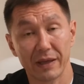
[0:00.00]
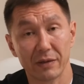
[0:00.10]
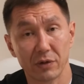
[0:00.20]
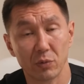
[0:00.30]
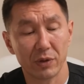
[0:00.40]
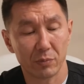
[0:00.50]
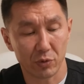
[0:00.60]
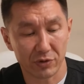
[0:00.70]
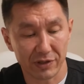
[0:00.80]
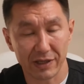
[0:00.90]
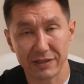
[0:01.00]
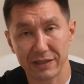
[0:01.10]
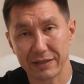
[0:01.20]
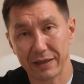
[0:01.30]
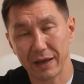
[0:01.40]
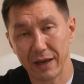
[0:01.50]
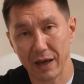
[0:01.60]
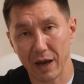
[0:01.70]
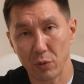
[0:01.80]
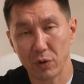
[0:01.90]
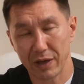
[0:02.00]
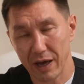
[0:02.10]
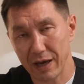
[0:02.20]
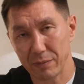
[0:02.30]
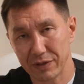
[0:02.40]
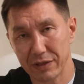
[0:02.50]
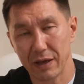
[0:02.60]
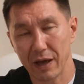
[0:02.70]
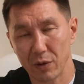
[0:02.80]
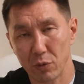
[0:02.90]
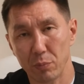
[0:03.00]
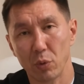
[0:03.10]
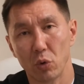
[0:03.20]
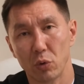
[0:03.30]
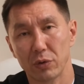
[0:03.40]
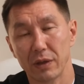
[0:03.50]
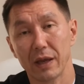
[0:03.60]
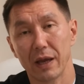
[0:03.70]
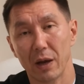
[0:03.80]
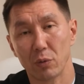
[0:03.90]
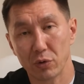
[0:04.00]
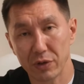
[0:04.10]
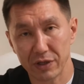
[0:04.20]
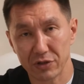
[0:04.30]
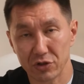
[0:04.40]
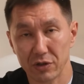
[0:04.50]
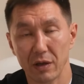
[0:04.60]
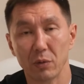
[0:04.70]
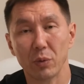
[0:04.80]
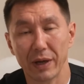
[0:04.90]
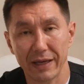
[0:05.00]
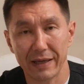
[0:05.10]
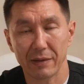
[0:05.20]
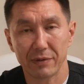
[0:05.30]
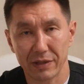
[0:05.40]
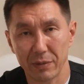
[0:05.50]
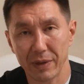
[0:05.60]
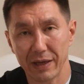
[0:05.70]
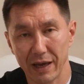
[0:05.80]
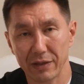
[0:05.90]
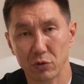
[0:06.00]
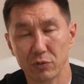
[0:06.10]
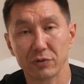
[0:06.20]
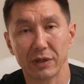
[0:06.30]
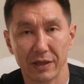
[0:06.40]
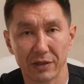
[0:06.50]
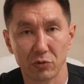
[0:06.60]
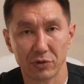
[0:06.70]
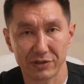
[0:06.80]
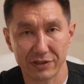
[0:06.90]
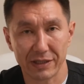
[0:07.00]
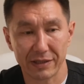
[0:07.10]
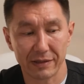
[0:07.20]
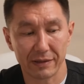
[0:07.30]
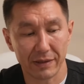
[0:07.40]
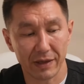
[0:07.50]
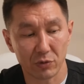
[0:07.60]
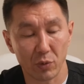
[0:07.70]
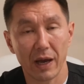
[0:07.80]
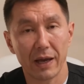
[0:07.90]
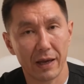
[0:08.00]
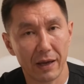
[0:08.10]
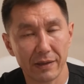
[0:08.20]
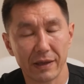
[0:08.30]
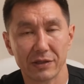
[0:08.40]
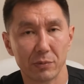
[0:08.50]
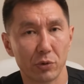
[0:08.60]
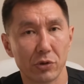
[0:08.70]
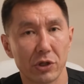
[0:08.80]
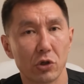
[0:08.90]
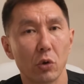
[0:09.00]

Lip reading: even with prostheses, our gums, our bone, our ridge will inevitably atrophy and recede. That's why there is a procedure